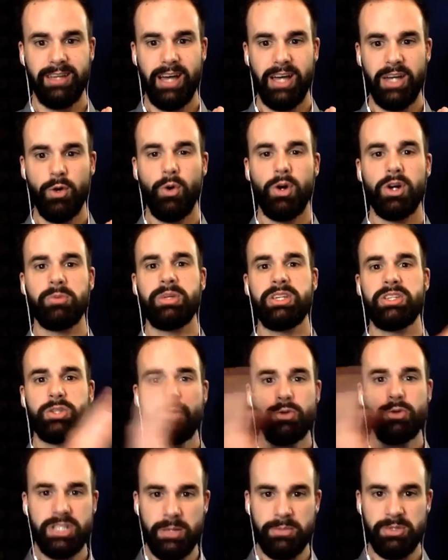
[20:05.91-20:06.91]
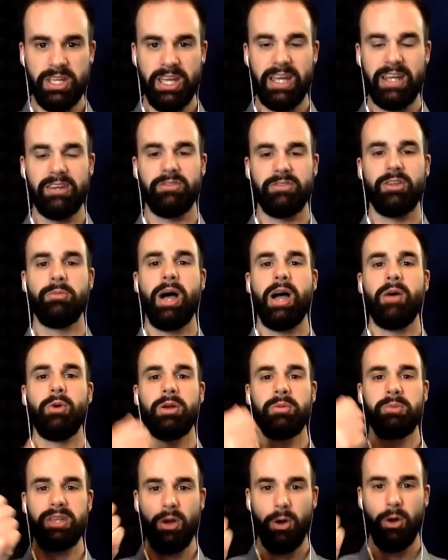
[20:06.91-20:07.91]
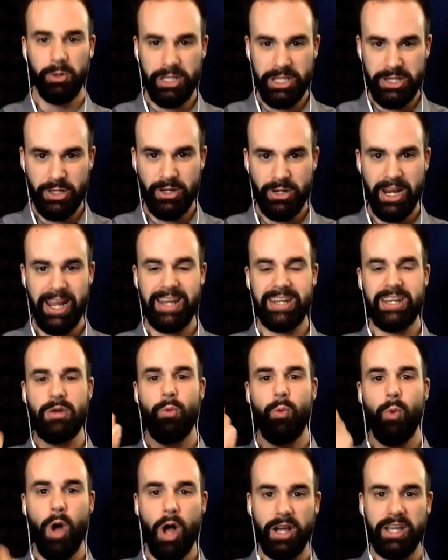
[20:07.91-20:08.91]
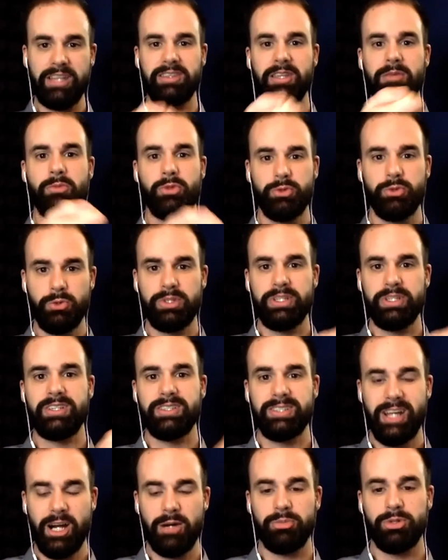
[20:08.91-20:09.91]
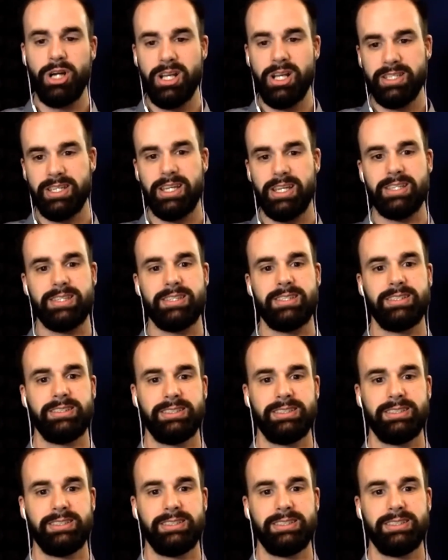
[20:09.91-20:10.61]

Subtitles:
I don't want to be 2 steps ahead of them. I want to be holding their hand and walking them through the entire process.